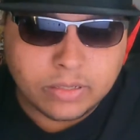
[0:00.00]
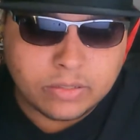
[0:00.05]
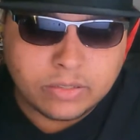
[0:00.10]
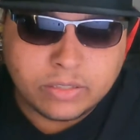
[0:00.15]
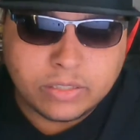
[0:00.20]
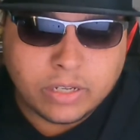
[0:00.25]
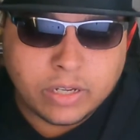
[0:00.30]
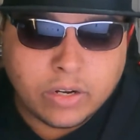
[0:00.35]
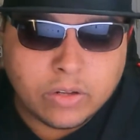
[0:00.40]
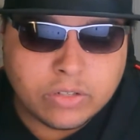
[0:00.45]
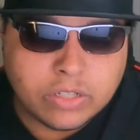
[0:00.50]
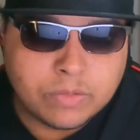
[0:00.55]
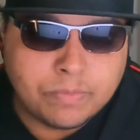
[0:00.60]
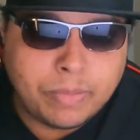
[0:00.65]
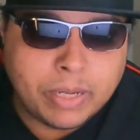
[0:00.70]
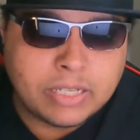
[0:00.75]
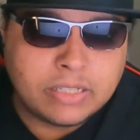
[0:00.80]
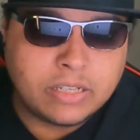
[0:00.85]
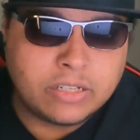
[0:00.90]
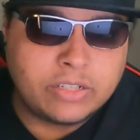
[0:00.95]
So just
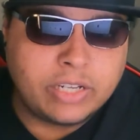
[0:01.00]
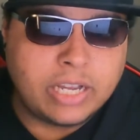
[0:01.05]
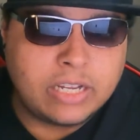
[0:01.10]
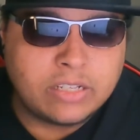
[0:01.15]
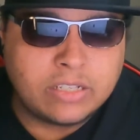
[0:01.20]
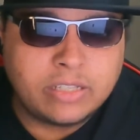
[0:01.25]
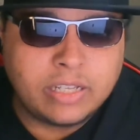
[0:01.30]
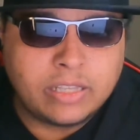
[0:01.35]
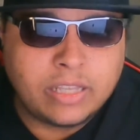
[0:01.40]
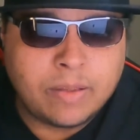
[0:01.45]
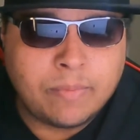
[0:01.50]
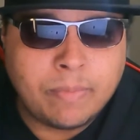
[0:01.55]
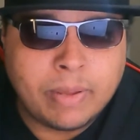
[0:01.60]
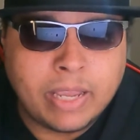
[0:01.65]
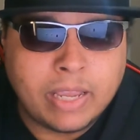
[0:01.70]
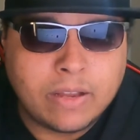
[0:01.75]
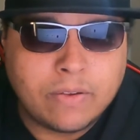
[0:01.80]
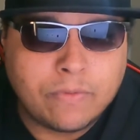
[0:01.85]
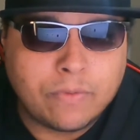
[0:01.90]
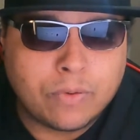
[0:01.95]
basic changes that they
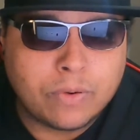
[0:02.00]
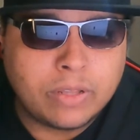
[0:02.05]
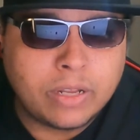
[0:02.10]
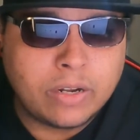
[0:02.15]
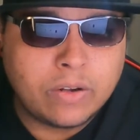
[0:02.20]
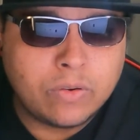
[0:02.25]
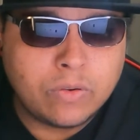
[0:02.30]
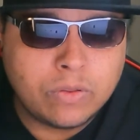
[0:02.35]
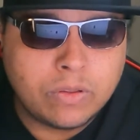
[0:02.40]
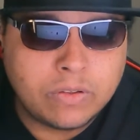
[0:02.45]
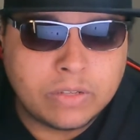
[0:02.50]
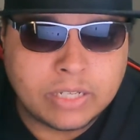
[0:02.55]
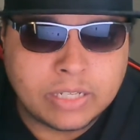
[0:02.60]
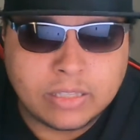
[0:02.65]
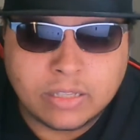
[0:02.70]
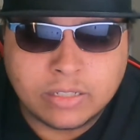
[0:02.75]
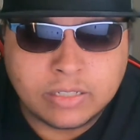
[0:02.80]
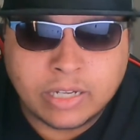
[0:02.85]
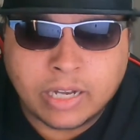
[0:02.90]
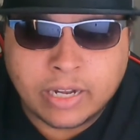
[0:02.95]
make for their new
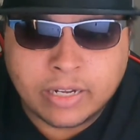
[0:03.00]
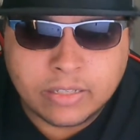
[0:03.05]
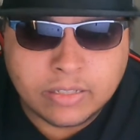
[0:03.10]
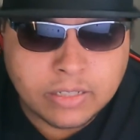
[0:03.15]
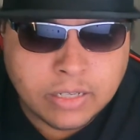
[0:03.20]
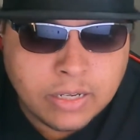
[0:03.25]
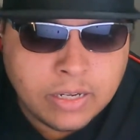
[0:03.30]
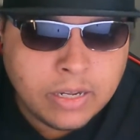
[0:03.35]
designs.